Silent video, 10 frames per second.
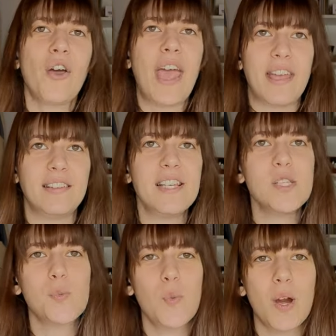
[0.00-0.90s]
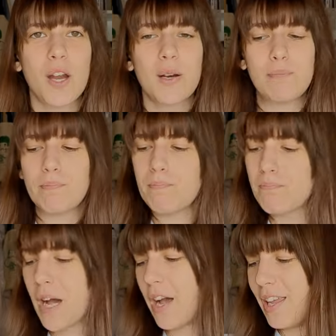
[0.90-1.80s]
okay, these were
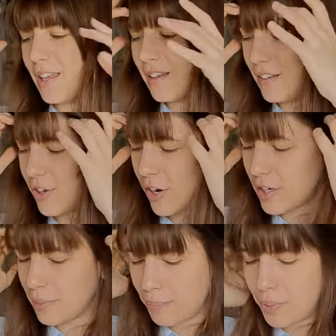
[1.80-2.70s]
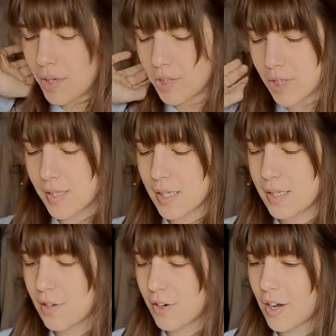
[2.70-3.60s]
my yarn
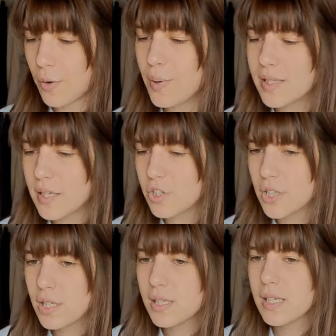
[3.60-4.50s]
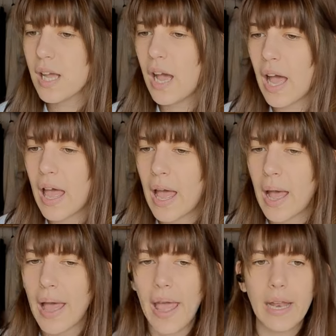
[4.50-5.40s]
purchases, yarn acquisitions,
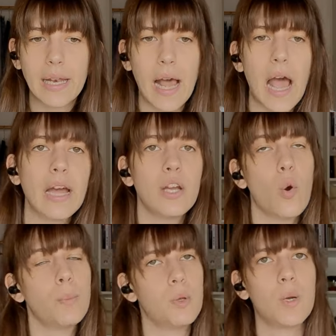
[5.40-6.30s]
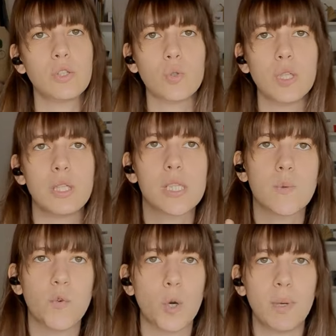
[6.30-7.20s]
and I hope you enjoyed
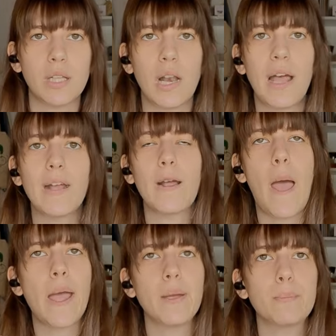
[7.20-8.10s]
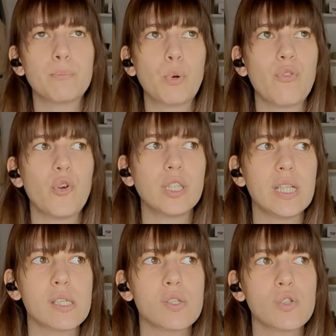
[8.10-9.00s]
this format. Like, I prefer
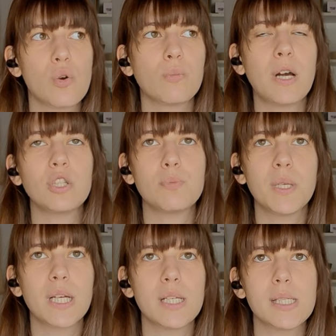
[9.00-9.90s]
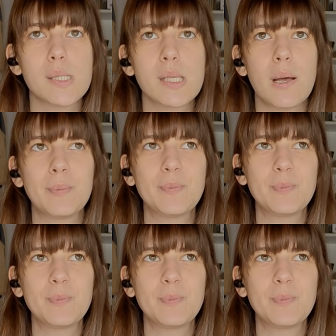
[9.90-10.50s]
this so much because